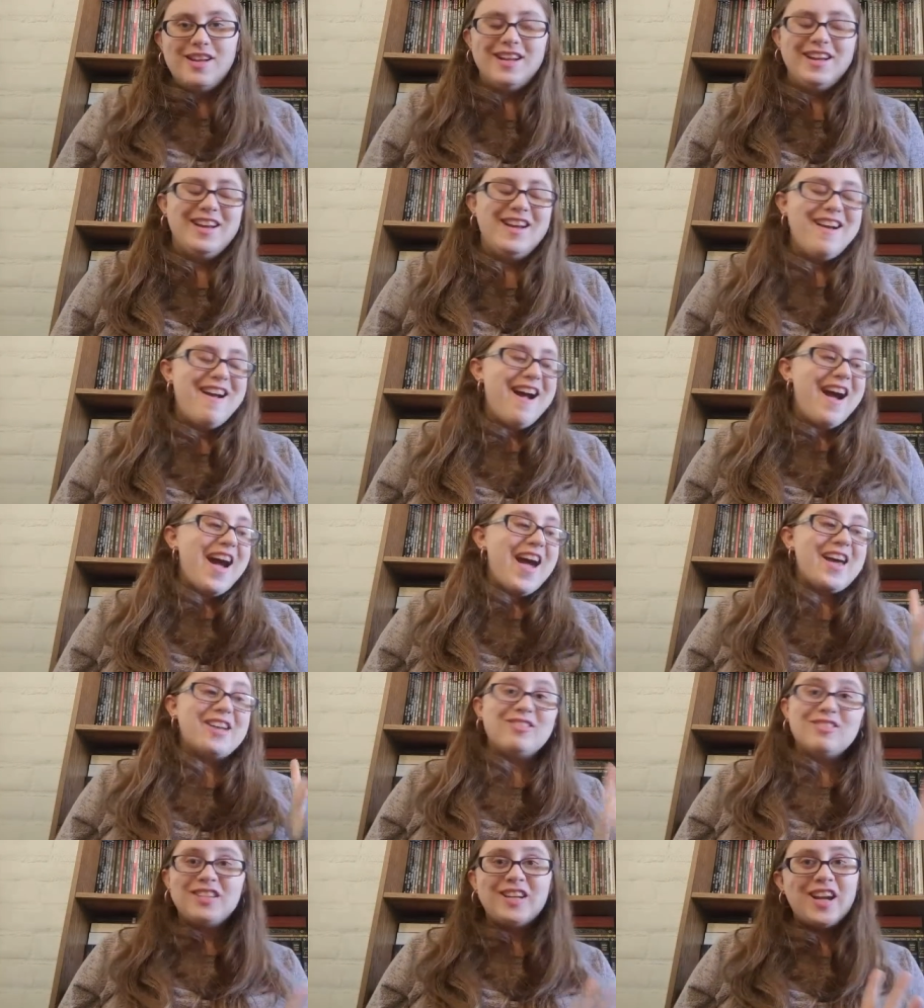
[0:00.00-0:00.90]

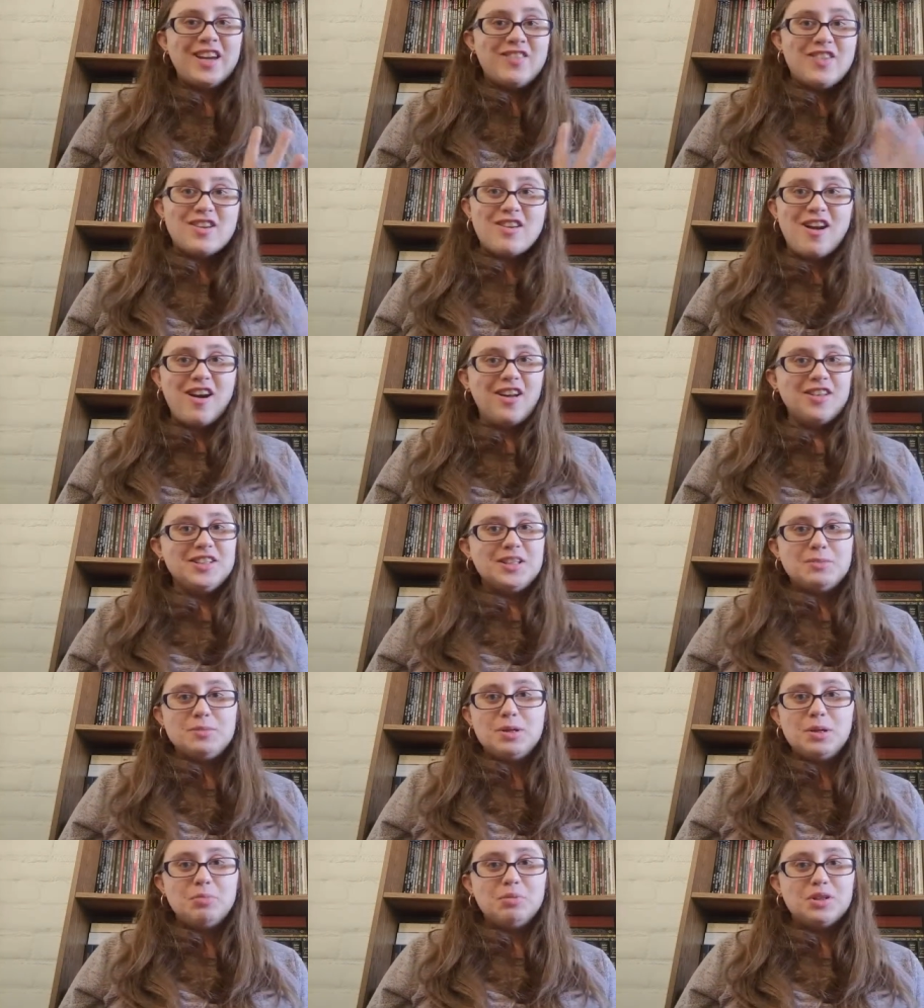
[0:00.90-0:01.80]
I don't think I've unhauled
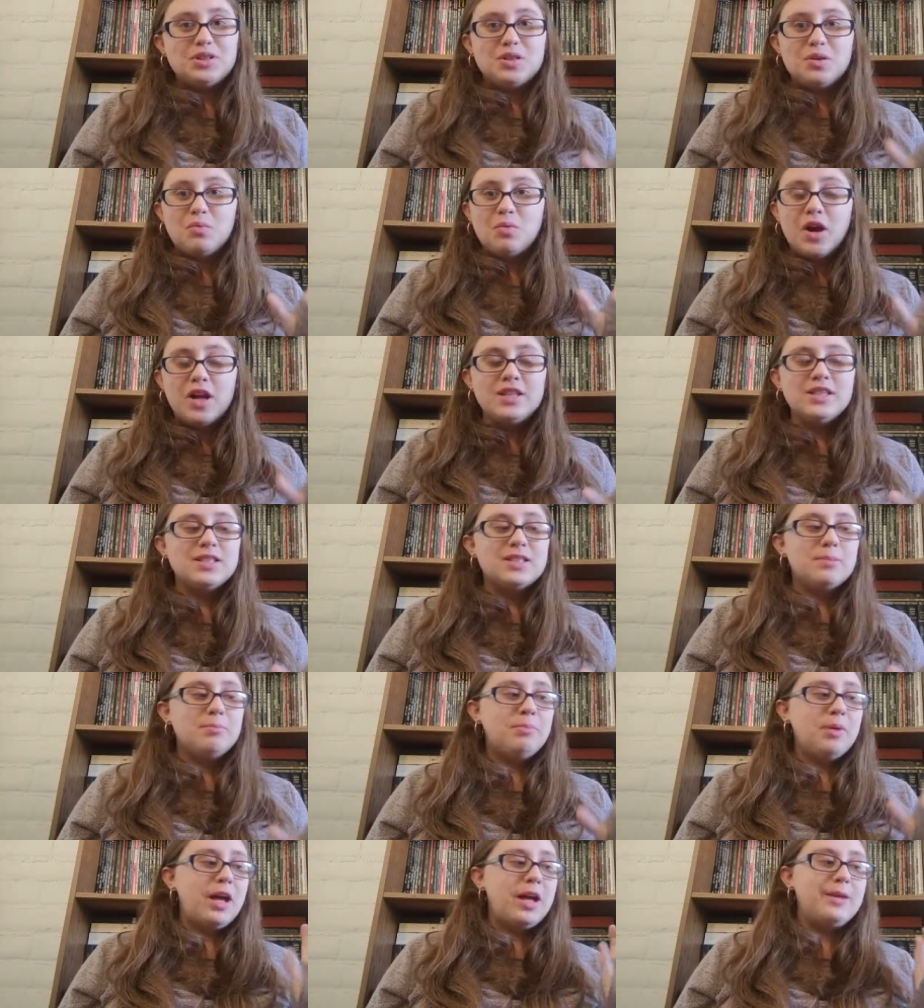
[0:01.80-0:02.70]
this many books at
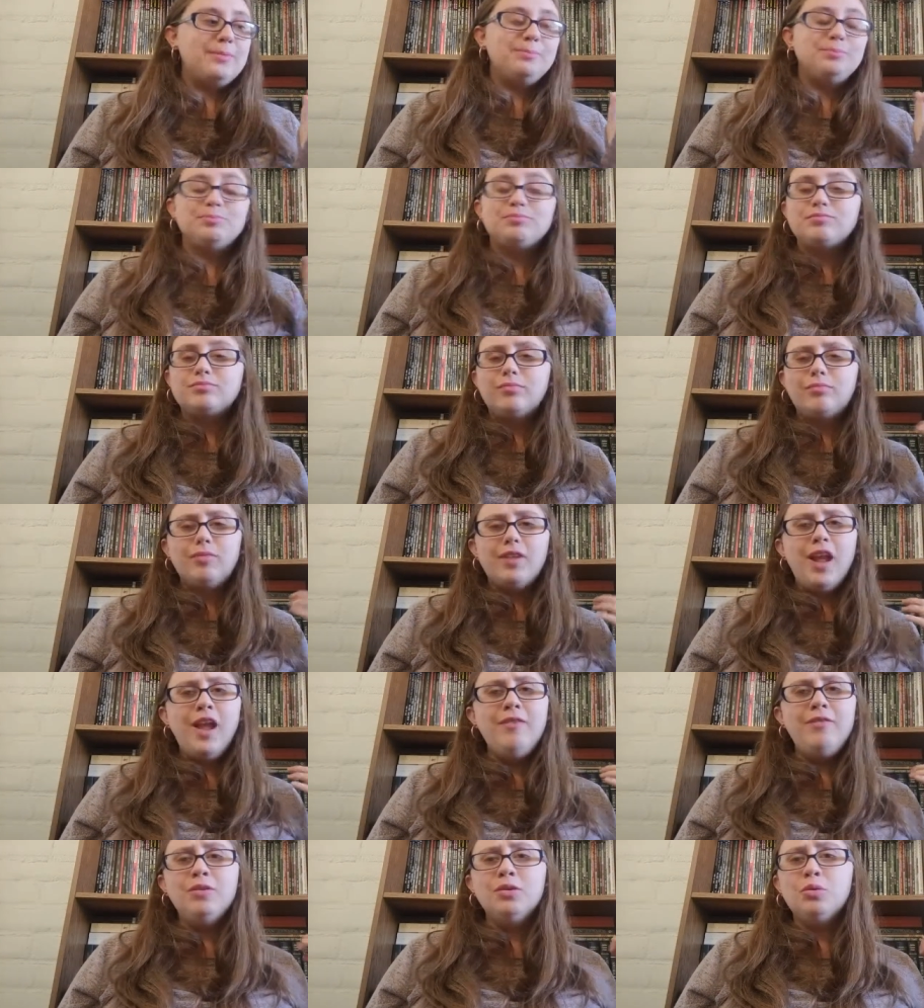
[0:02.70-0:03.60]
once, but
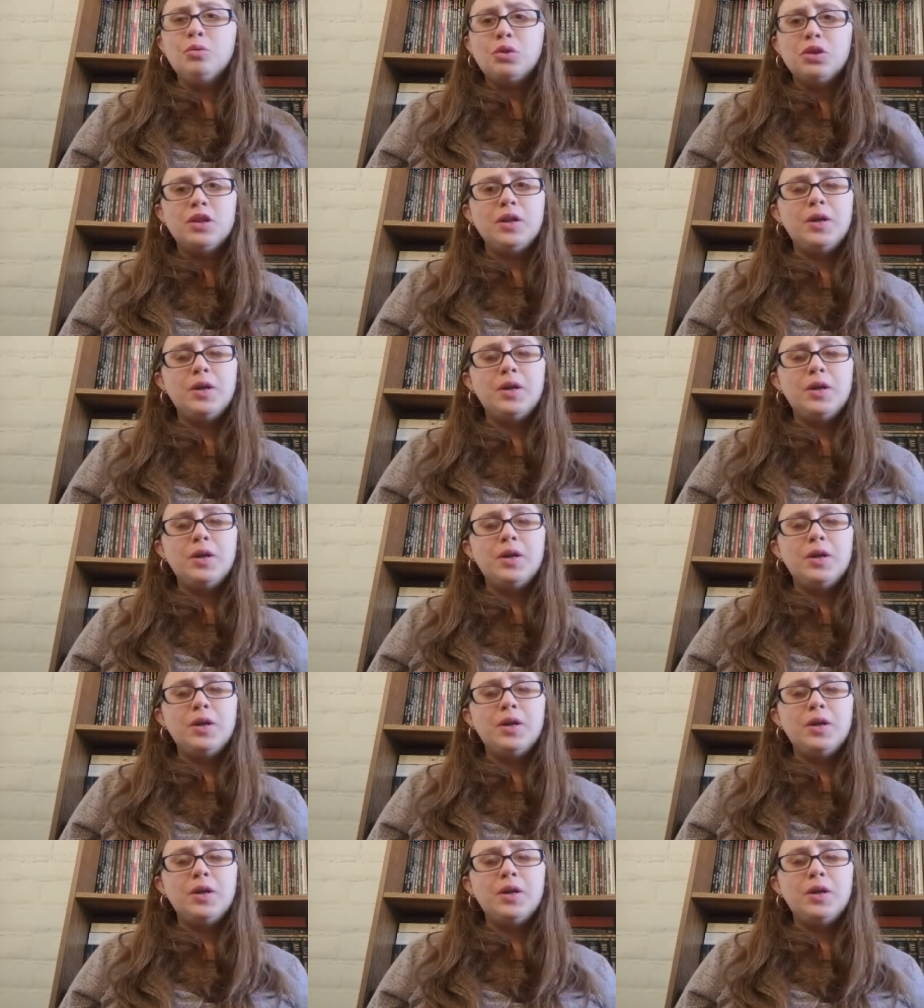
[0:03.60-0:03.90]
I feel